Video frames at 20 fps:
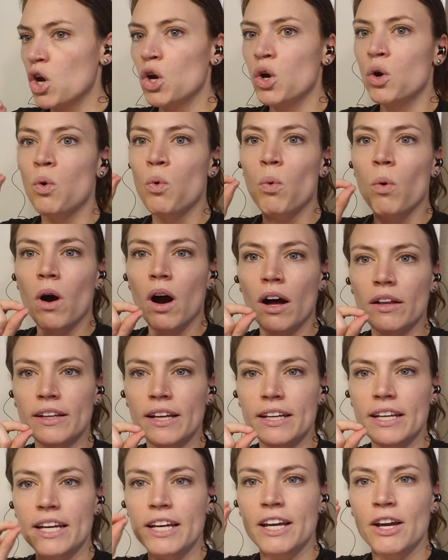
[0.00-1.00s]

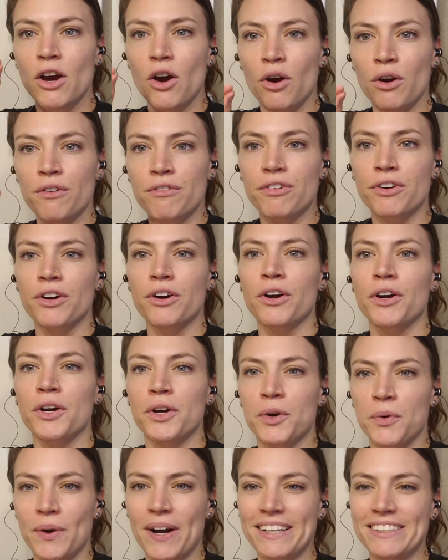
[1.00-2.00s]
Quality over
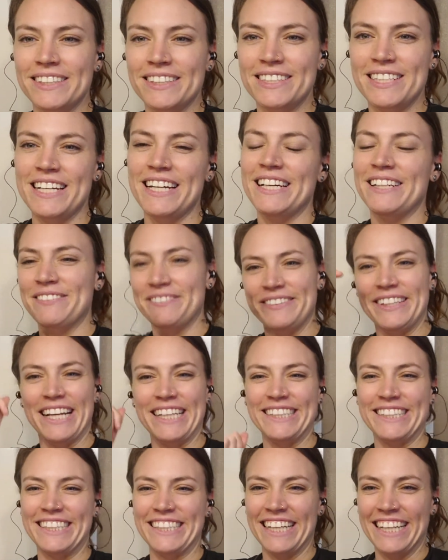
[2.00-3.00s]
quantity.
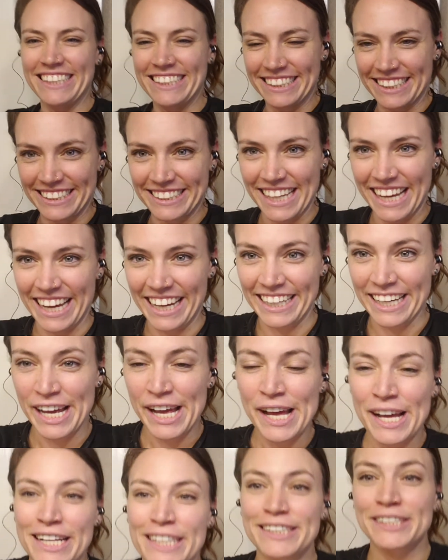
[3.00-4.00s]
That's the saying.
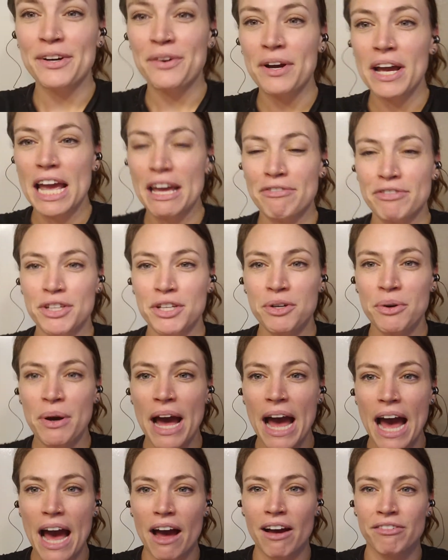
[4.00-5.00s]
So if you
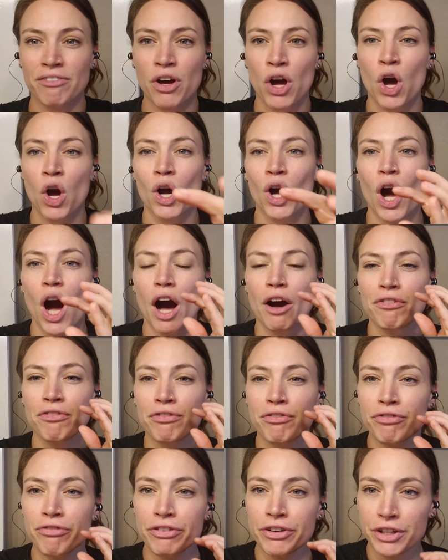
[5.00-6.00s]
have a
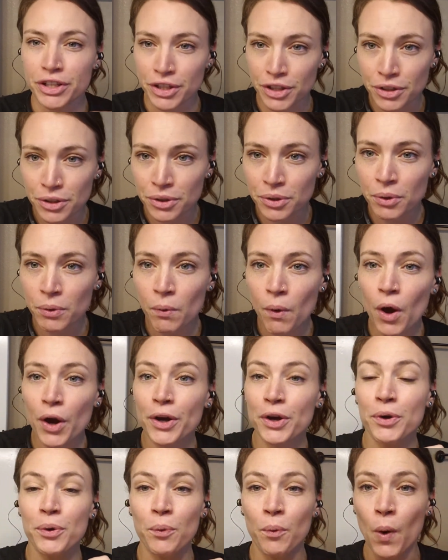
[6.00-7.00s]
few
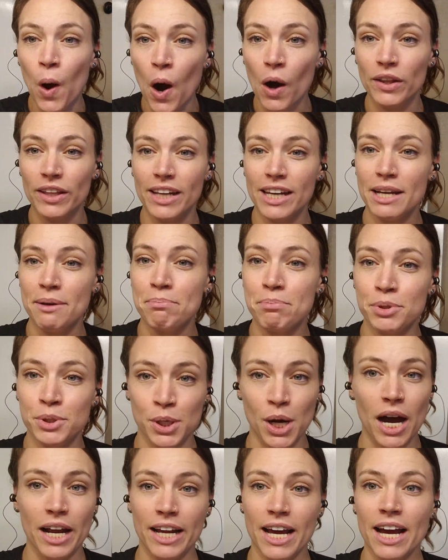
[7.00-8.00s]
quality
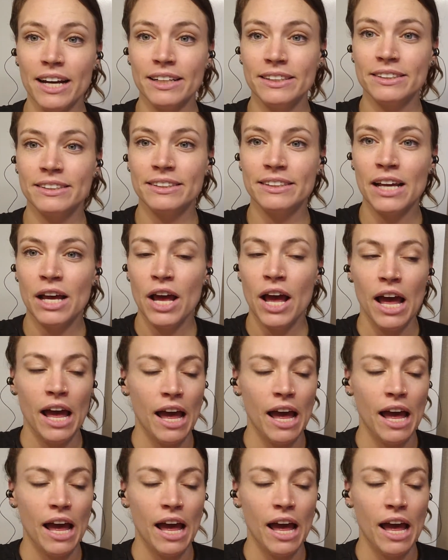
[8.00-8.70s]
products,